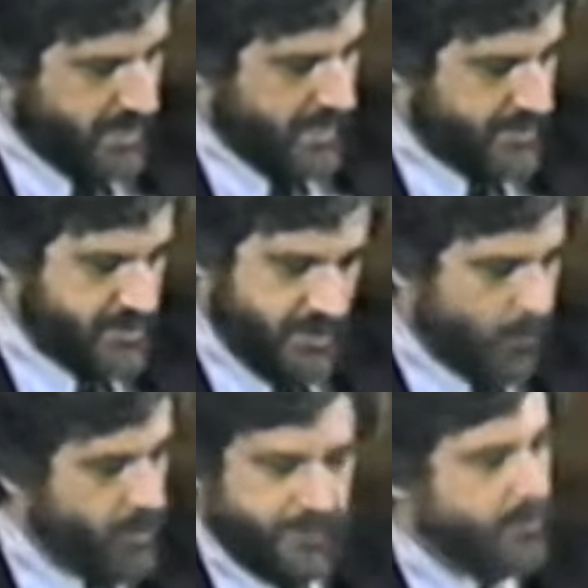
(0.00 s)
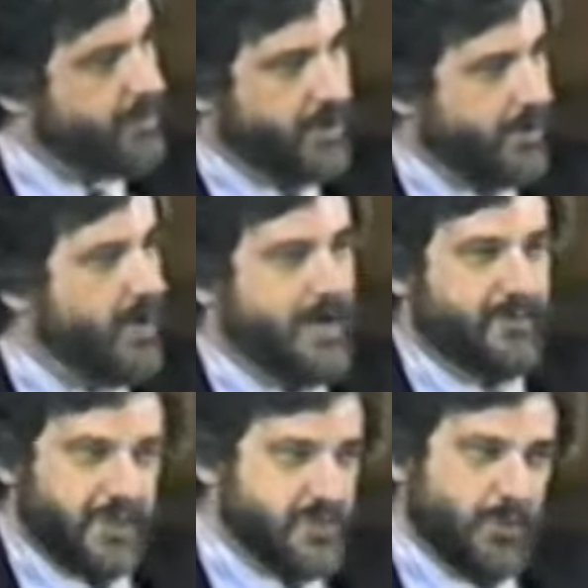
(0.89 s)
Szasz, in a wonderful
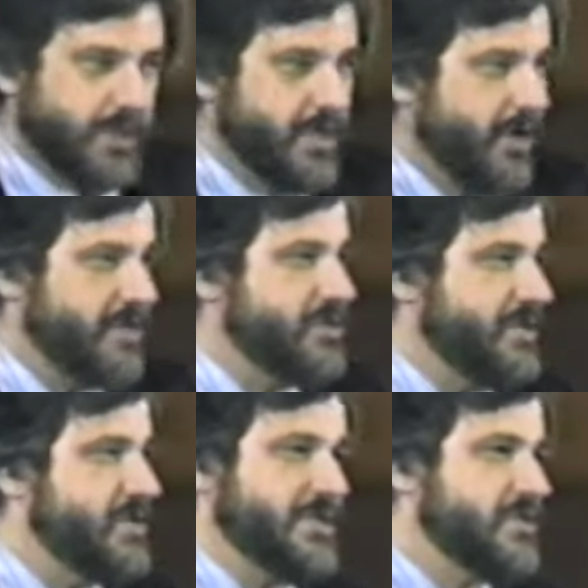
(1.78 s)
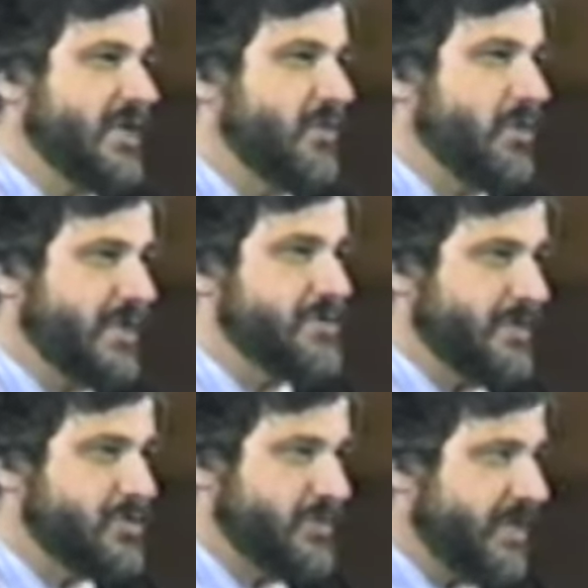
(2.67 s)
paragraph in his book Heresies, has said what it
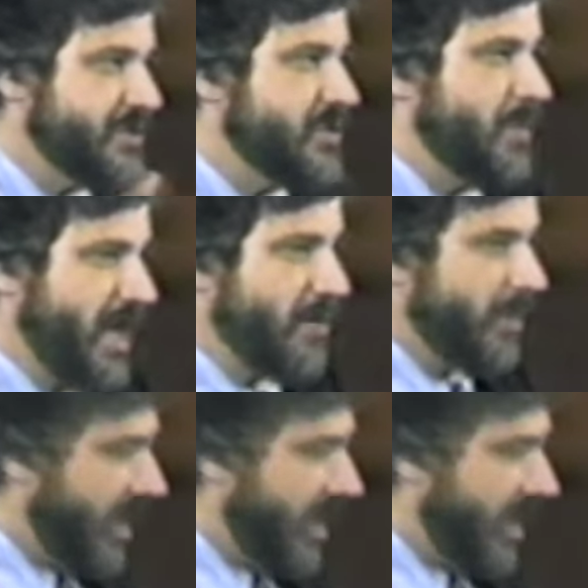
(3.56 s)
seems to me is the bottom